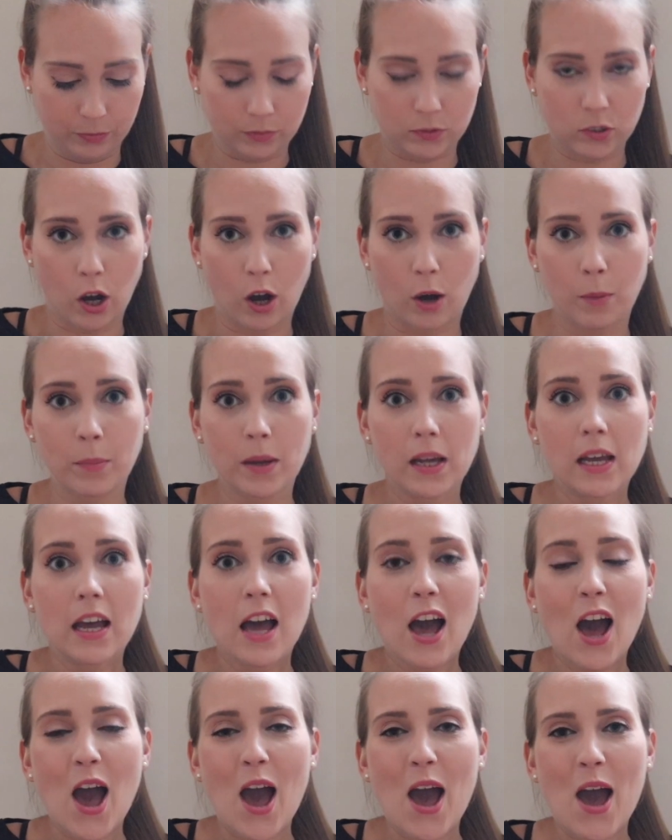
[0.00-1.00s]
Tom,
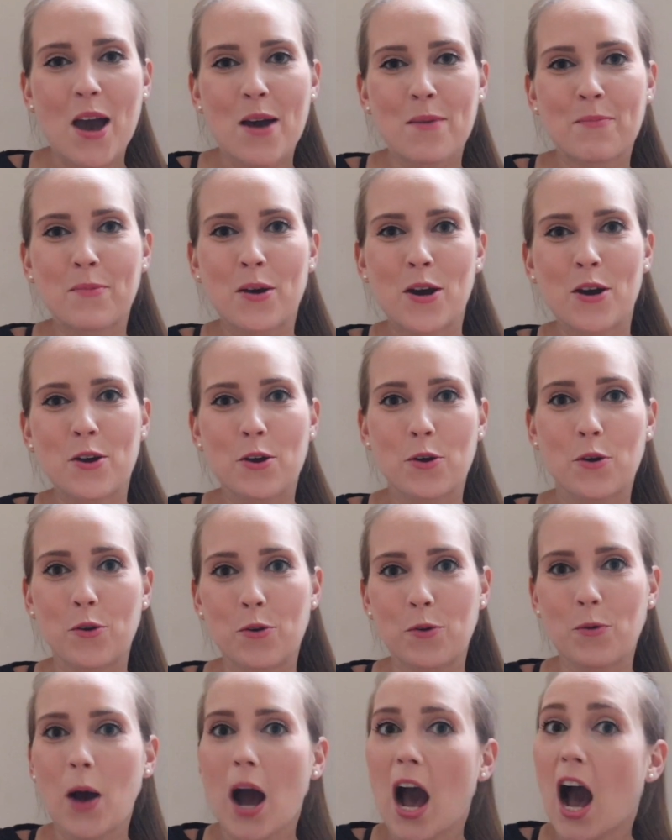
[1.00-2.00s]

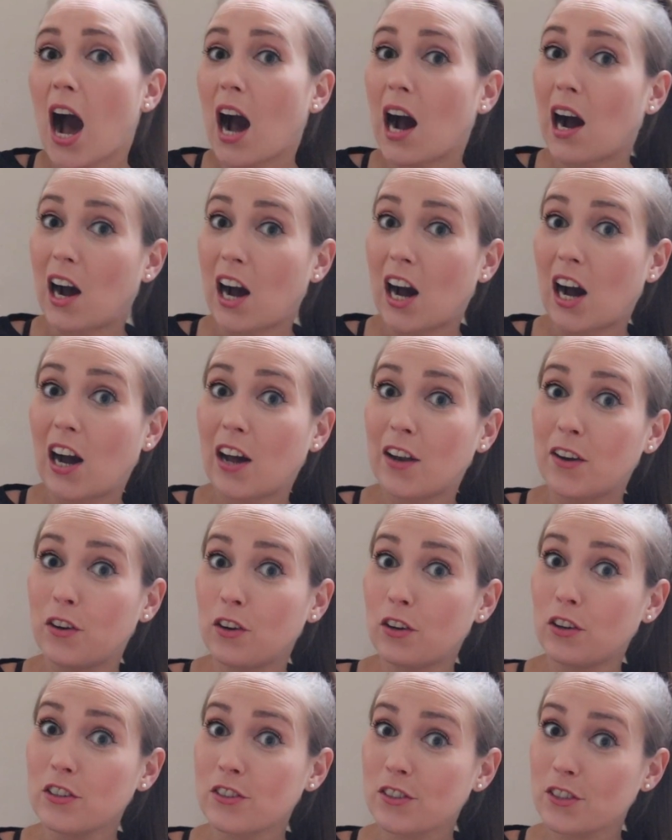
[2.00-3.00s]
who are
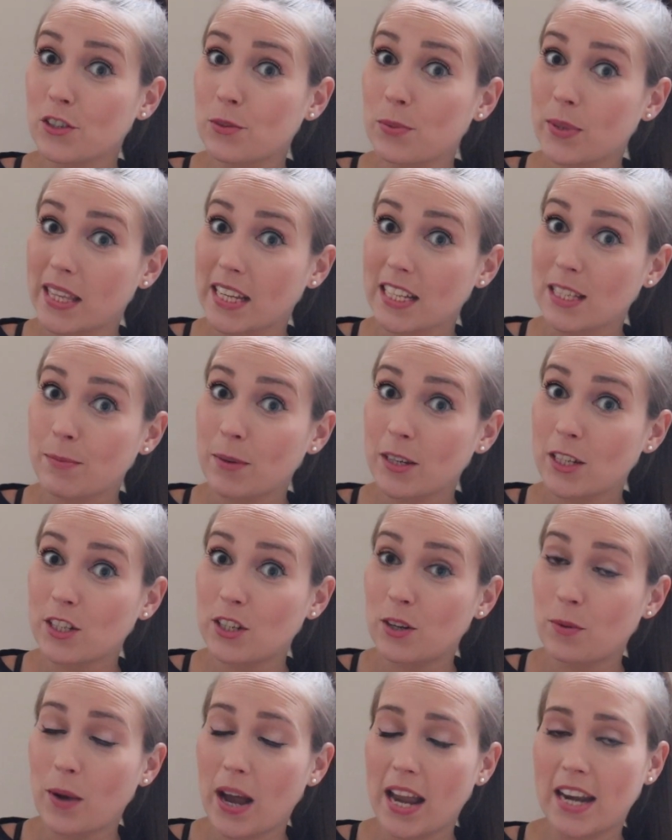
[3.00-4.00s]
not as good with their
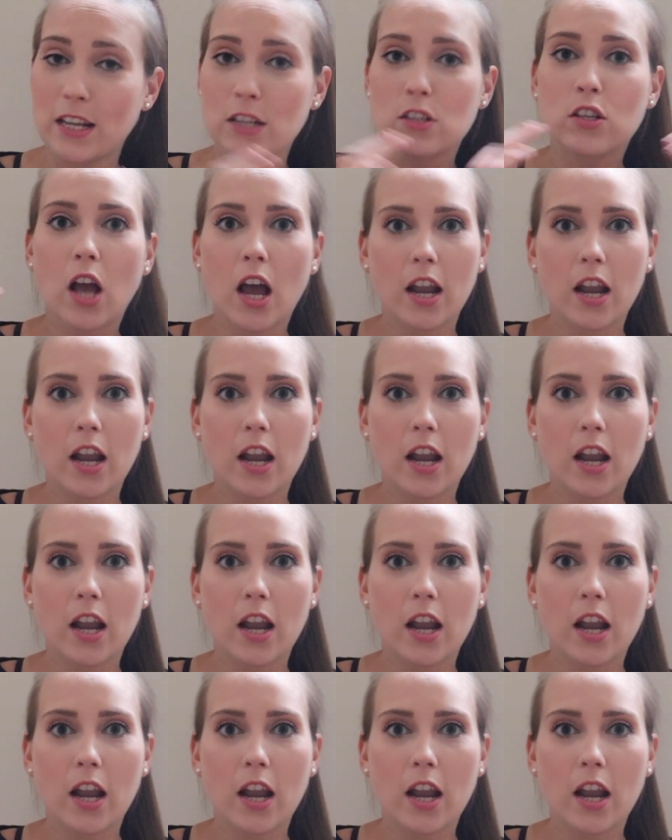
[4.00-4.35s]
spatial awareness.